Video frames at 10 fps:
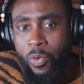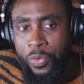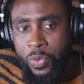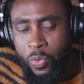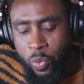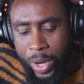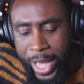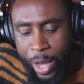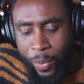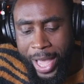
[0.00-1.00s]
what
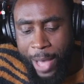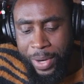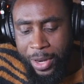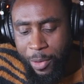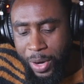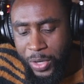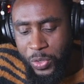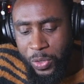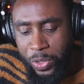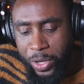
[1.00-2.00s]
happened on a
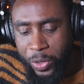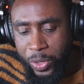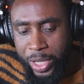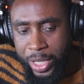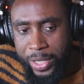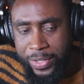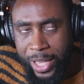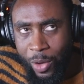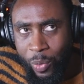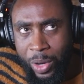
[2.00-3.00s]
personal note is
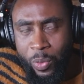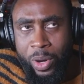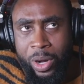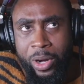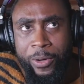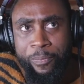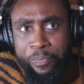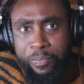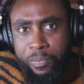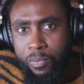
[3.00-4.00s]
that we were
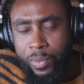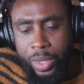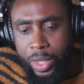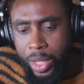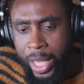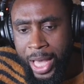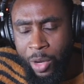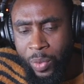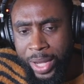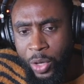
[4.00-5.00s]
at
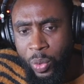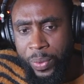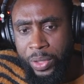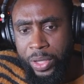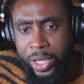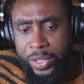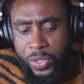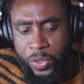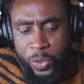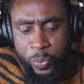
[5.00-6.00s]
NYU. We were looking
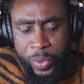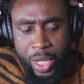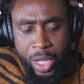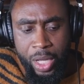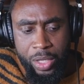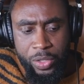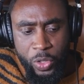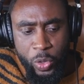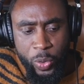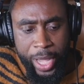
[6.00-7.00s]
to
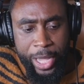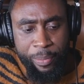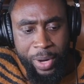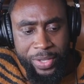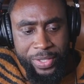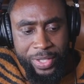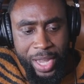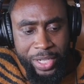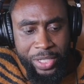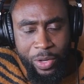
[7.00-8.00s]
do a
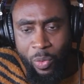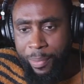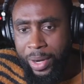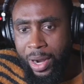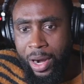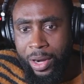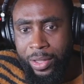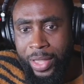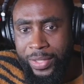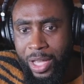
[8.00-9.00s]
presentation, a webinar
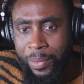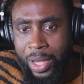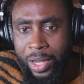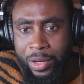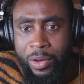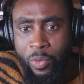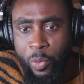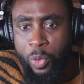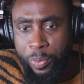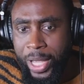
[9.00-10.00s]
that's coming on.
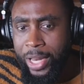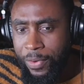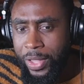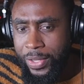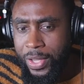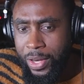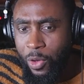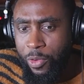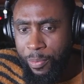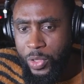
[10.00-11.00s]
We're planning for this on
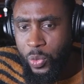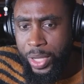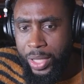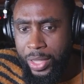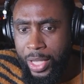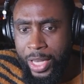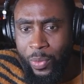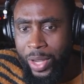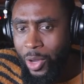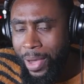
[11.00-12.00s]
November 20th.
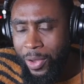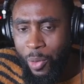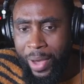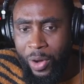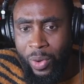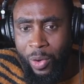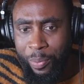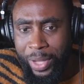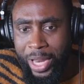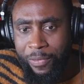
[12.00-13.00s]
Anyway, no matter what, we're
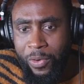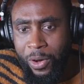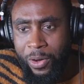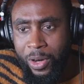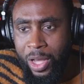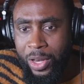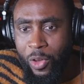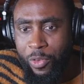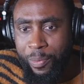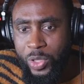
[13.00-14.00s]
planning for
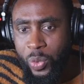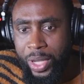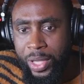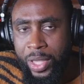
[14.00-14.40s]
November 20th.